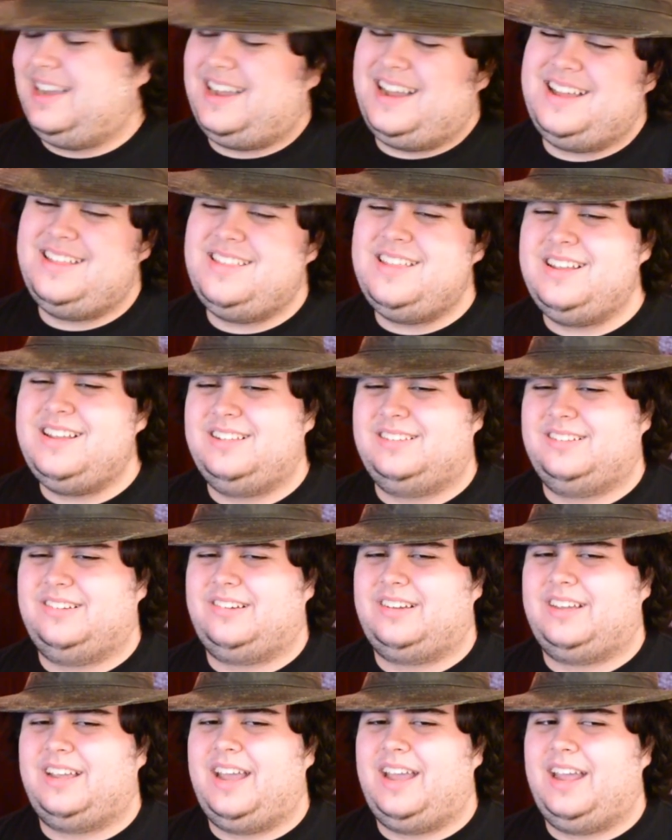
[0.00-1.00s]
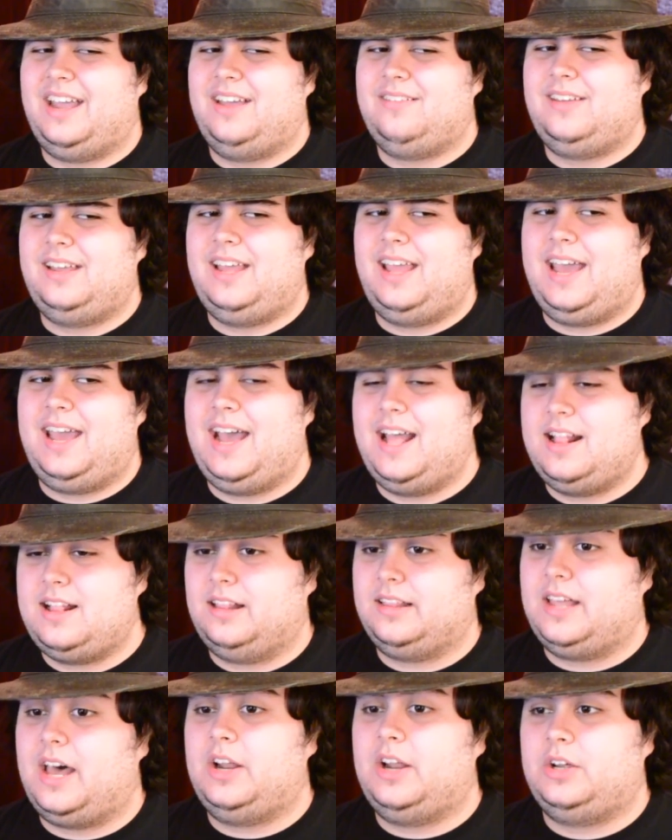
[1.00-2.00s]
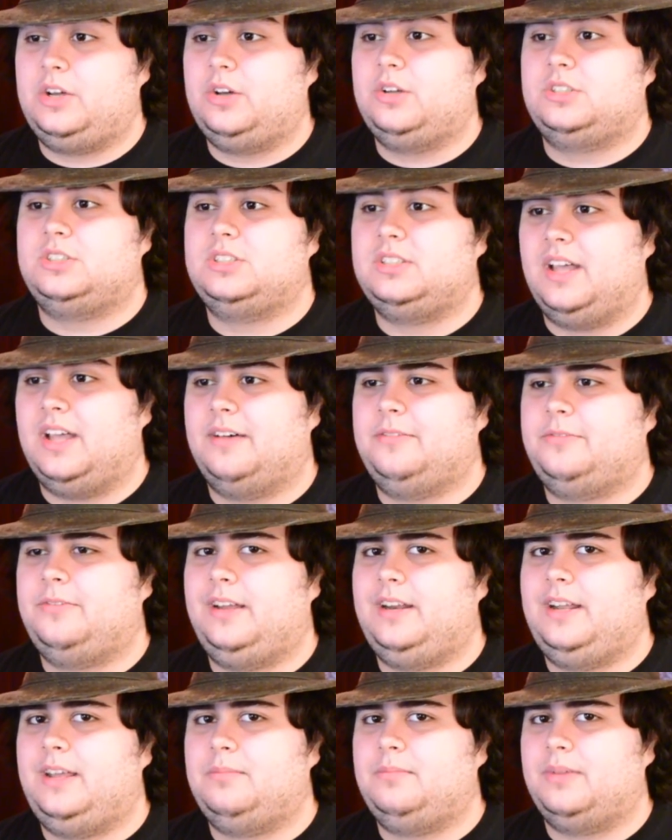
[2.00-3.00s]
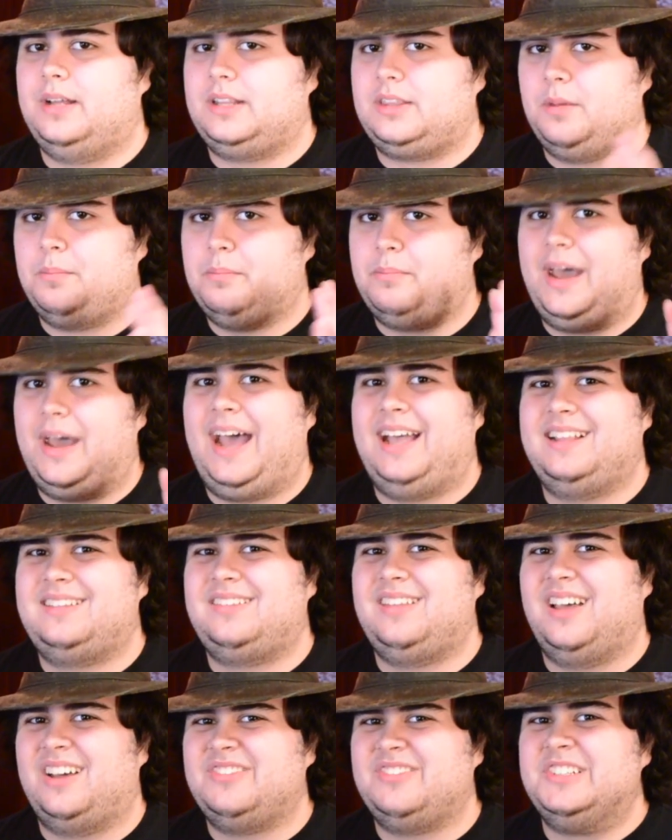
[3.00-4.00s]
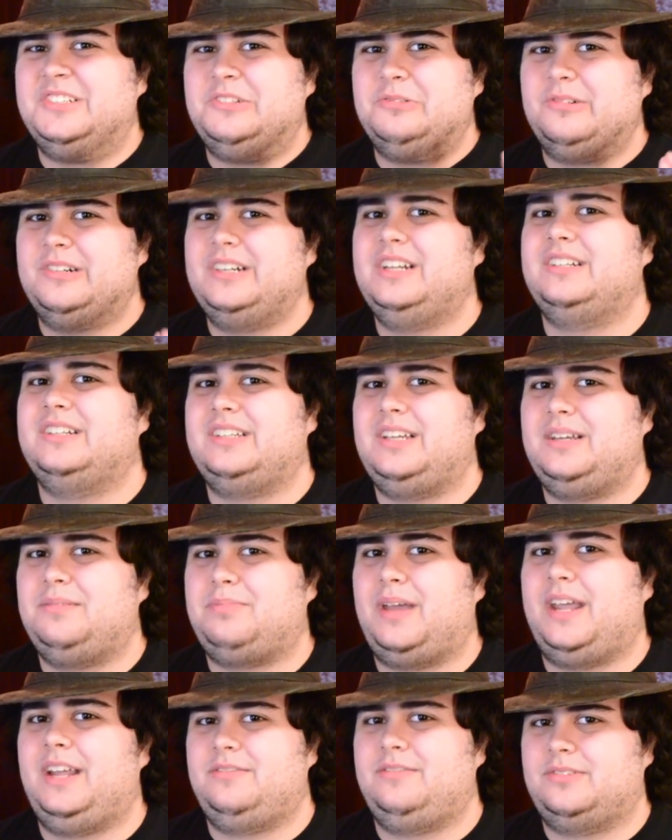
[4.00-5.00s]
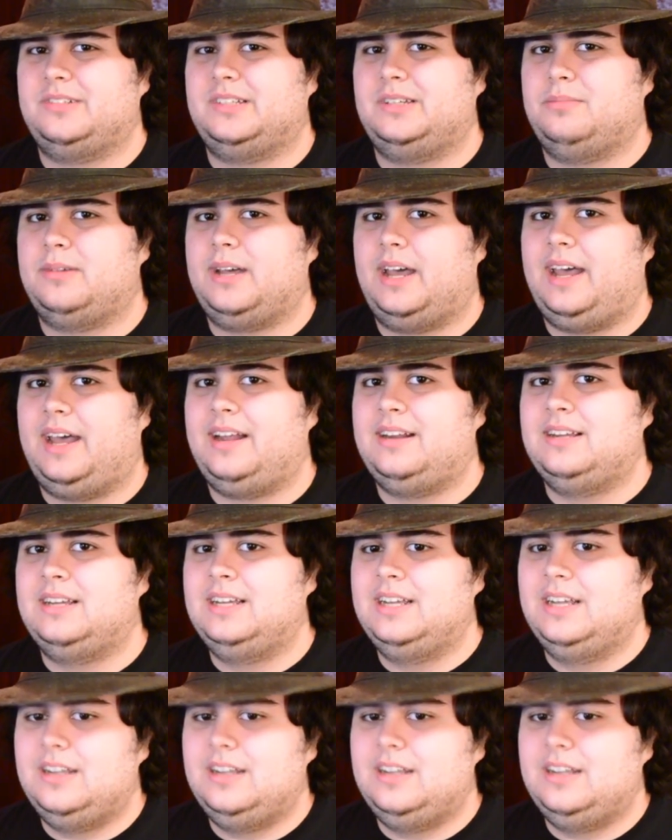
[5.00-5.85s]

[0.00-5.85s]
I think it's okay. I mean, it had a lot of good stuff in it, but the bad stuff is really painfully bad.